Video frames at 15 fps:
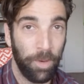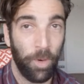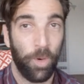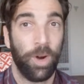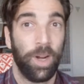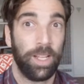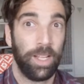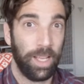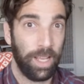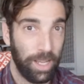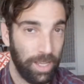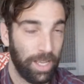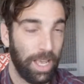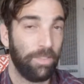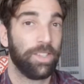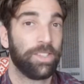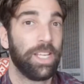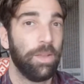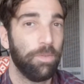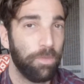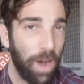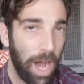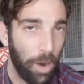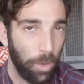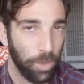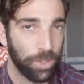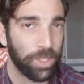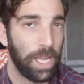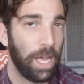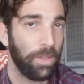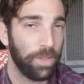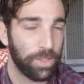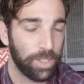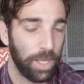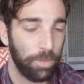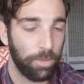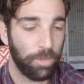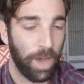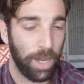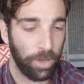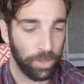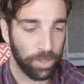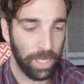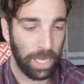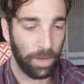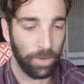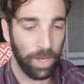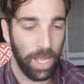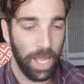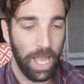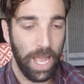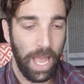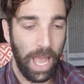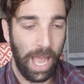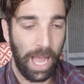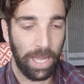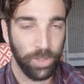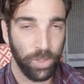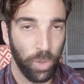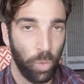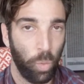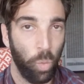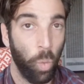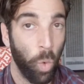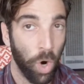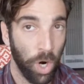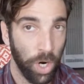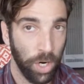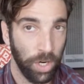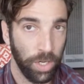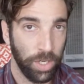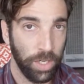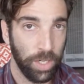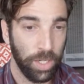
or have the same vowel sound, the same final sound as word.